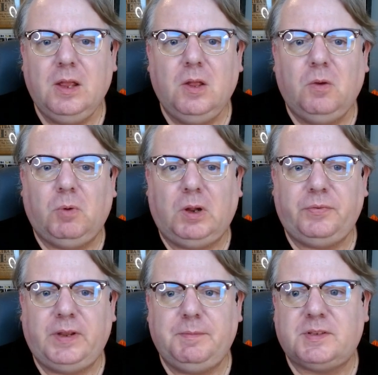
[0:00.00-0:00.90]
While
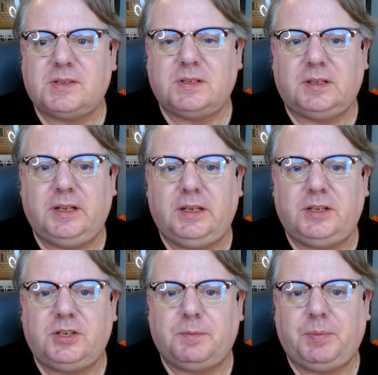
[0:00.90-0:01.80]
famously the
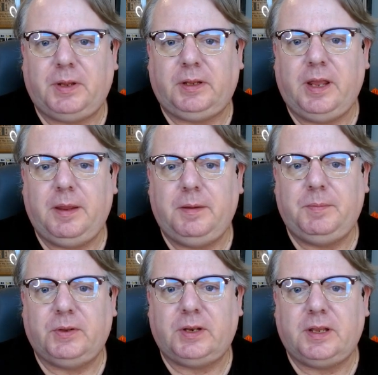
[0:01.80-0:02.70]

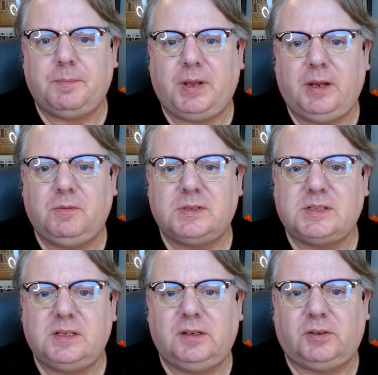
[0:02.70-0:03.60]
shipbuilding campaign was
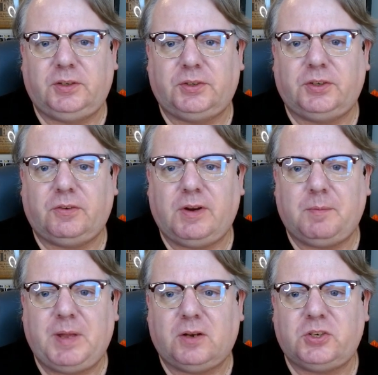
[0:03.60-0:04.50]
centered around
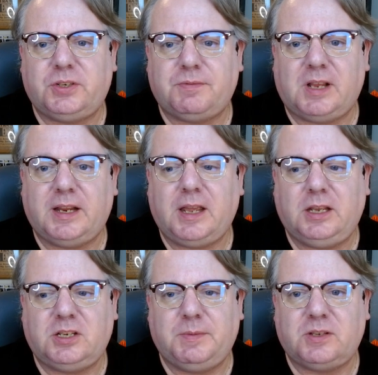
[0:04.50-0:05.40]
battleships like
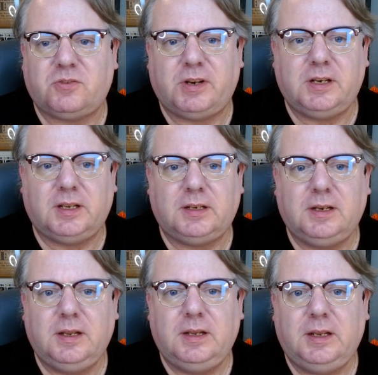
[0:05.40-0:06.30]
HMS Dreadnought
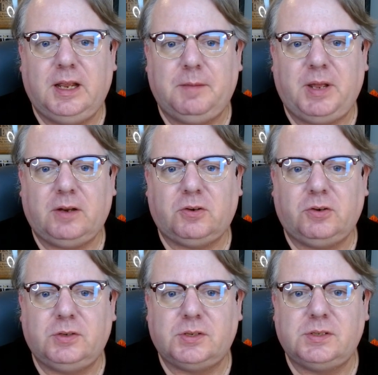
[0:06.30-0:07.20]
and
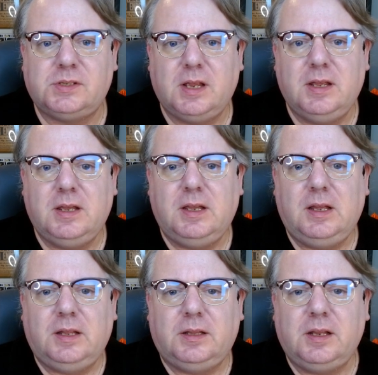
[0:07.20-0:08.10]
battlecruisers,
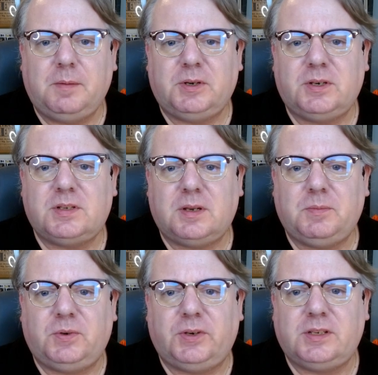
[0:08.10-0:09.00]
the number of
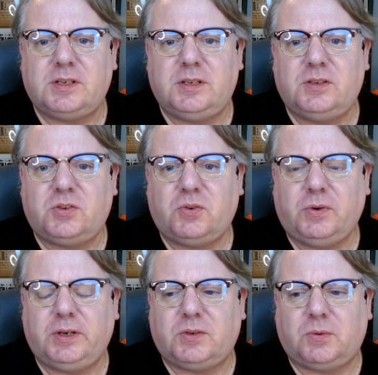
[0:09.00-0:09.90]
submarines and
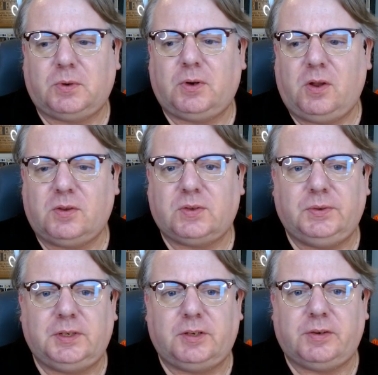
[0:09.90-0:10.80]
destroyers were also
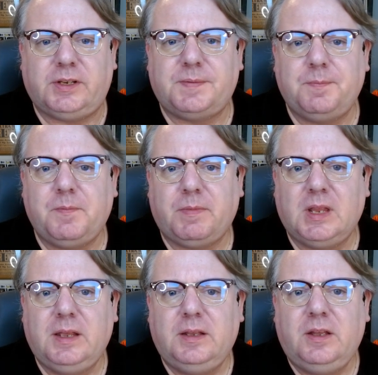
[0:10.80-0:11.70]
increased.
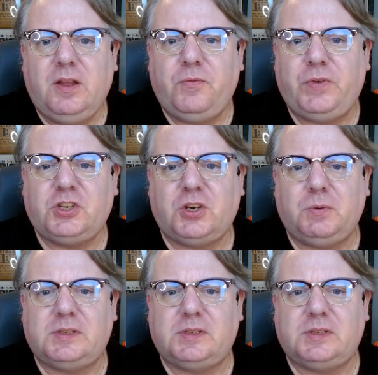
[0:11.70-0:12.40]
Fisher was